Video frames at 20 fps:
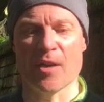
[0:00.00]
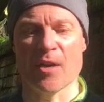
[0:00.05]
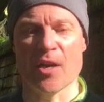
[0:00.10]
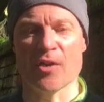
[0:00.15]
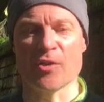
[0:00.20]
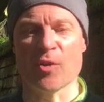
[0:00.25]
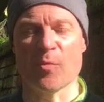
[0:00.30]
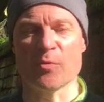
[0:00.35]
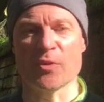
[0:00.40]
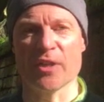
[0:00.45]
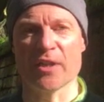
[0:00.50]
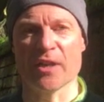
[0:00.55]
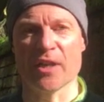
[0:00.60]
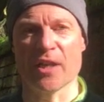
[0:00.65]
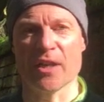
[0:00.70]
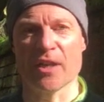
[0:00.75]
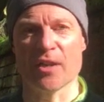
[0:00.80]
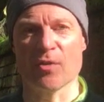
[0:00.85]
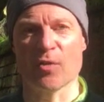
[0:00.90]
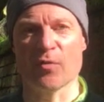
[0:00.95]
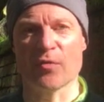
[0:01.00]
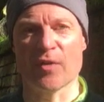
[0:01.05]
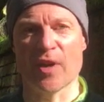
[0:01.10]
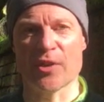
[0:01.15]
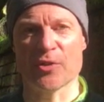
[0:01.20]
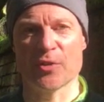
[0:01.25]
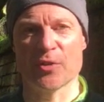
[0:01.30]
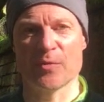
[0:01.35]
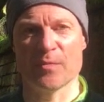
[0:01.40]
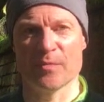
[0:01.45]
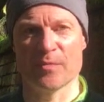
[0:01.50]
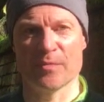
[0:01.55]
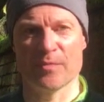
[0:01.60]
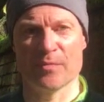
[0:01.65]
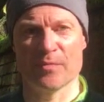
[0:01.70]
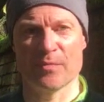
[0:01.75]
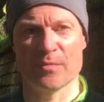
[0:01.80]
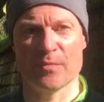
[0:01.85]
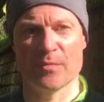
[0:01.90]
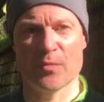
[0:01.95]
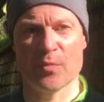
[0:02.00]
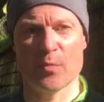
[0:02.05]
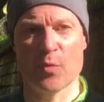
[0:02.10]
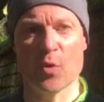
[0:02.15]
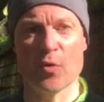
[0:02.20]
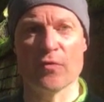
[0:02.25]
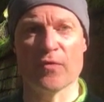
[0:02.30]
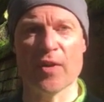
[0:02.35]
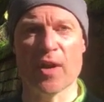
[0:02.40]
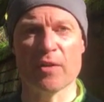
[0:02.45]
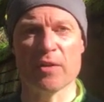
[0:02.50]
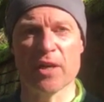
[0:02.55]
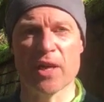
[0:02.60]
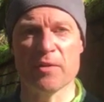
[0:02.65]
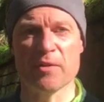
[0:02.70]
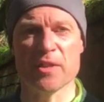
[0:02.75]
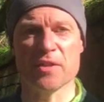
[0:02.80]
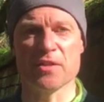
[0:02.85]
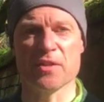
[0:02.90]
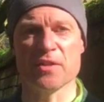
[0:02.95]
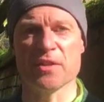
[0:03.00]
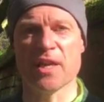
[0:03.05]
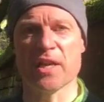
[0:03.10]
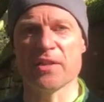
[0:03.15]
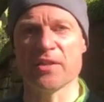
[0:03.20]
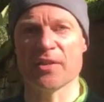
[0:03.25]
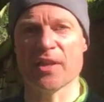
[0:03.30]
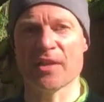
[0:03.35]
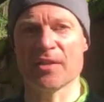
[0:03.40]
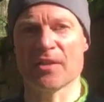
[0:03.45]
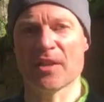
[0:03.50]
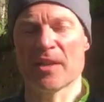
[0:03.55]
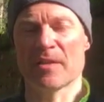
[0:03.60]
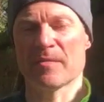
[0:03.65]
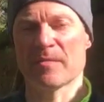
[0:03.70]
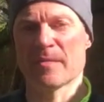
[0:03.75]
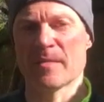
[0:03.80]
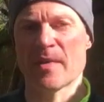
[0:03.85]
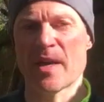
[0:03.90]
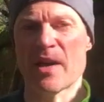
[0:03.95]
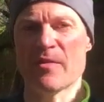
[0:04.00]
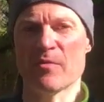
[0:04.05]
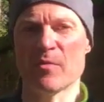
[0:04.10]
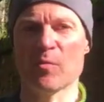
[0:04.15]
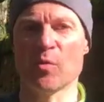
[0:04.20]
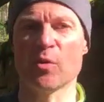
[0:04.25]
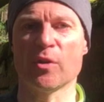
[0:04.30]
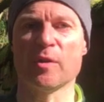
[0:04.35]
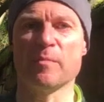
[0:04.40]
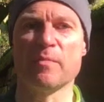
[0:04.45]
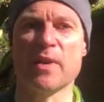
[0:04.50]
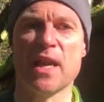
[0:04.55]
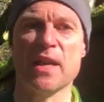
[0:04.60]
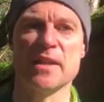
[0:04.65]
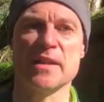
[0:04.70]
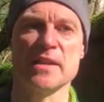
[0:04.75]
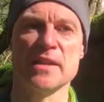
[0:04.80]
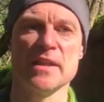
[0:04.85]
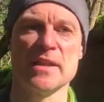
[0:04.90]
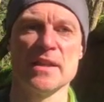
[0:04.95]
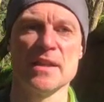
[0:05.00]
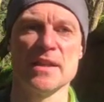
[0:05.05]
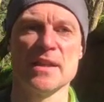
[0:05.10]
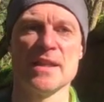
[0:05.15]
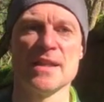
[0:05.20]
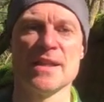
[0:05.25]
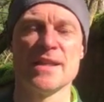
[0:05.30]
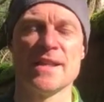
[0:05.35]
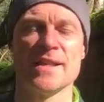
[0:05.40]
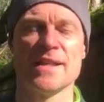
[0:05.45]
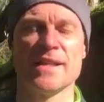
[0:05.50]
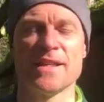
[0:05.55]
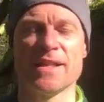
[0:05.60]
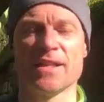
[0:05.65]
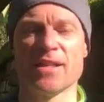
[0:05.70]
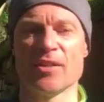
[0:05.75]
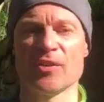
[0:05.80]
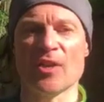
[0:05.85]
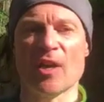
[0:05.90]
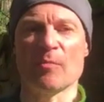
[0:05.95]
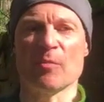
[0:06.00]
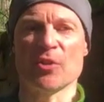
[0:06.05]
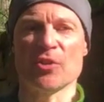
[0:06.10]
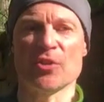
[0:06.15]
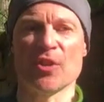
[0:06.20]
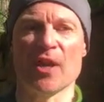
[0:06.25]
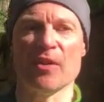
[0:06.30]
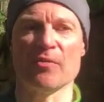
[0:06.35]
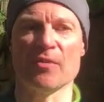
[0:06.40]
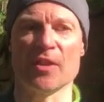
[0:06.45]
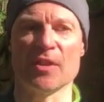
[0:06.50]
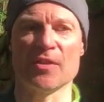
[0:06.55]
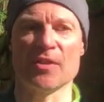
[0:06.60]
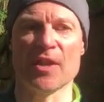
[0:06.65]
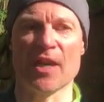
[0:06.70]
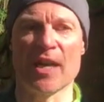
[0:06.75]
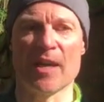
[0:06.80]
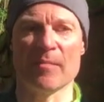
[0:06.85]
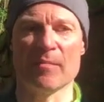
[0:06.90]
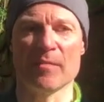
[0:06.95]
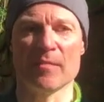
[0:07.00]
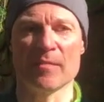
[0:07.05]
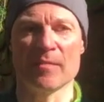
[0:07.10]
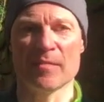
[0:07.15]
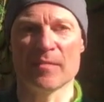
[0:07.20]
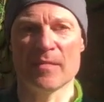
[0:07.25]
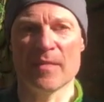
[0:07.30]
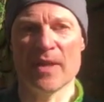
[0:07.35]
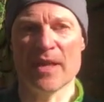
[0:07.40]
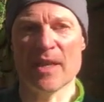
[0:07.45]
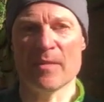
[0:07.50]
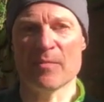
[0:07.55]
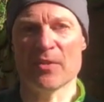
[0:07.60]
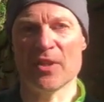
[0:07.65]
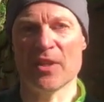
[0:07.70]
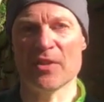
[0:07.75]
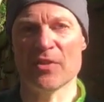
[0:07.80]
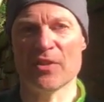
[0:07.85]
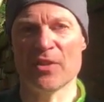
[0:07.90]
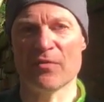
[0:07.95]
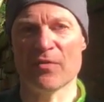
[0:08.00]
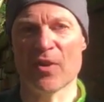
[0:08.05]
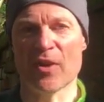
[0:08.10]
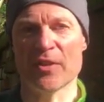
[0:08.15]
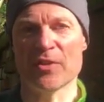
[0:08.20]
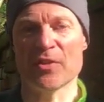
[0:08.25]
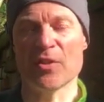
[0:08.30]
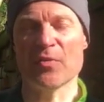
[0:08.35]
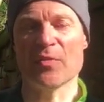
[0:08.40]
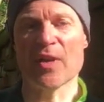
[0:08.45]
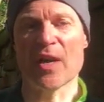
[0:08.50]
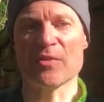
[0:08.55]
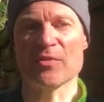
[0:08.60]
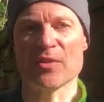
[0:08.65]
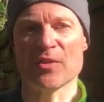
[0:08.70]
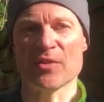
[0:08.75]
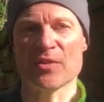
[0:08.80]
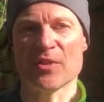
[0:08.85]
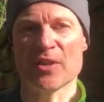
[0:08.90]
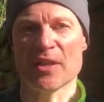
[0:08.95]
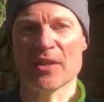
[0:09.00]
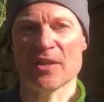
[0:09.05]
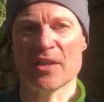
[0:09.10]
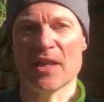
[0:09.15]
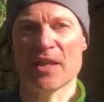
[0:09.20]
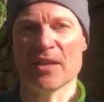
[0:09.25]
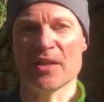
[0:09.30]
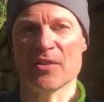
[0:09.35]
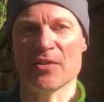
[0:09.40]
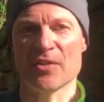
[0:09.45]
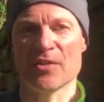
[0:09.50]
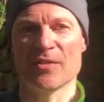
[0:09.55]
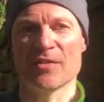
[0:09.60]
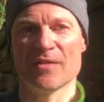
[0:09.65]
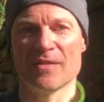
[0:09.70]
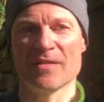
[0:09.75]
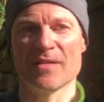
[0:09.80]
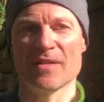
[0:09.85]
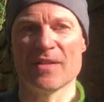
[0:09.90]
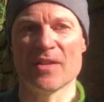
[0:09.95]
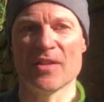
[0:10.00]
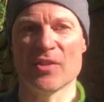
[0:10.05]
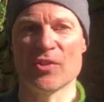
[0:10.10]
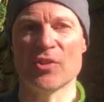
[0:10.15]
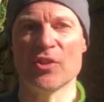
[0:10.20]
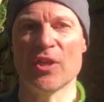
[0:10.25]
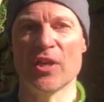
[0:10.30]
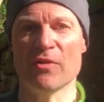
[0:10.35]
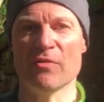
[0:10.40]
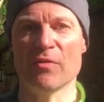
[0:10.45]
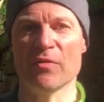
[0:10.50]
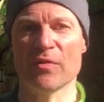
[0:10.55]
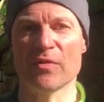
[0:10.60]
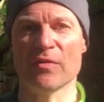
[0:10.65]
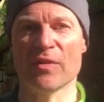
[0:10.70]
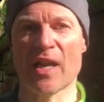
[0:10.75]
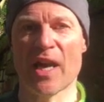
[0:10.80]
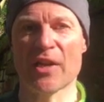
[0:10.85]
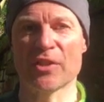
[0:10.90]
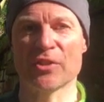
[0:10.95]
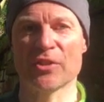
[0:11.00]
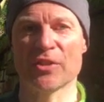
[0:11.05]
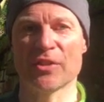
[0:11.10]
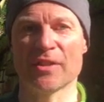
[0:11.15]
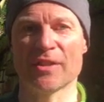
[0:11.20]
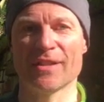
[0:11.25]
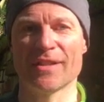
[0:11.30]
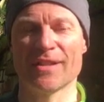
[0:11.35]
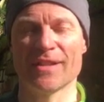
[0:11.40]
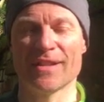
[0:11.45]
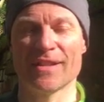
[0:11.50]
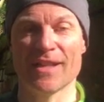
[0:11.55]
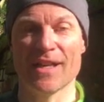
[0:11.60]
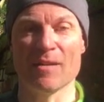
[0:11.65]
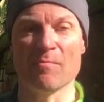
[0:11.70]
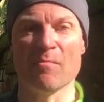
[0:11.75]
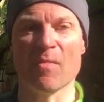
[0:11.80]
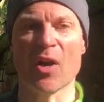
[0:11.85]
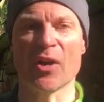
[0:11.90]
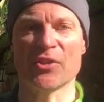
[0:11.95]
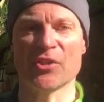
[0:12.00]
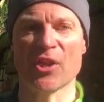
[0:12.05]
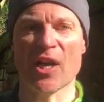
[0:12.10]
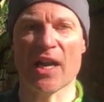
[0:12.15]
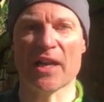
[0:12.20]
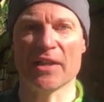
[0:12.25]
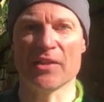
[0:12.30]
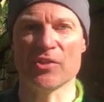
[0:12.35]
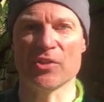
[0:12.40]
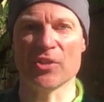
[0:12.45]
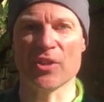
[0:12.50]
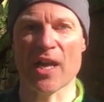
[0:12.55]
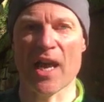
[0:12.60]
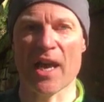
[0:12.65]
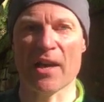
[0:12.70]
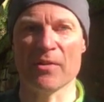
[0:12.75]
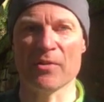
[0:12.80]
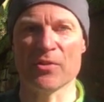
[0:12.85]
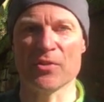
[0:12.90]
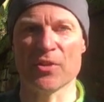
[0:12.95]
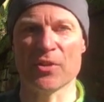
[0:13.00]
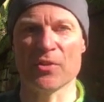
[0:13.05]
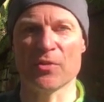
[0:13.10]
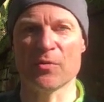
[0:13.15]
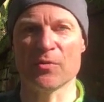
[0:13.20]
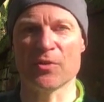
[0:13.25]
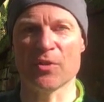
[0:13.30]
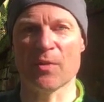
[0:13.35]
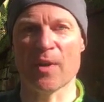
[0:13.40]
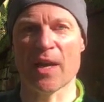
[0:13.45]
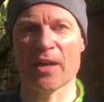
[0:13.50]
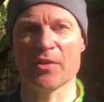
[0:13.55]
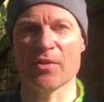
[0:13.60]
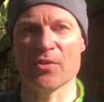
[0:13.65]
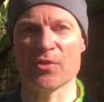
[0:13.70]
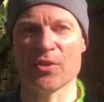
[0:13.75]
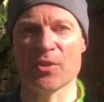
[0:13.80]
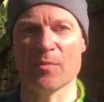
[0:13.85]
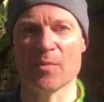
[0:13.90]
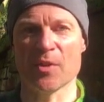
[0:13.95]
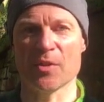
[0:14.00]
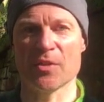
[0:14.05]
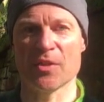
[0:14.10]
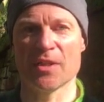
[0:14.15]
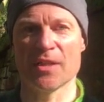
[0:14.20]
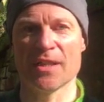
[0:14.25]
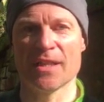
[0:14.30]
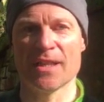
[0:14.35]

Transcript: adopting an all flash portfolio into the data center ever more compelling. So much so that EMC has defined 2016 as year of the flash. And my challenge now to our customers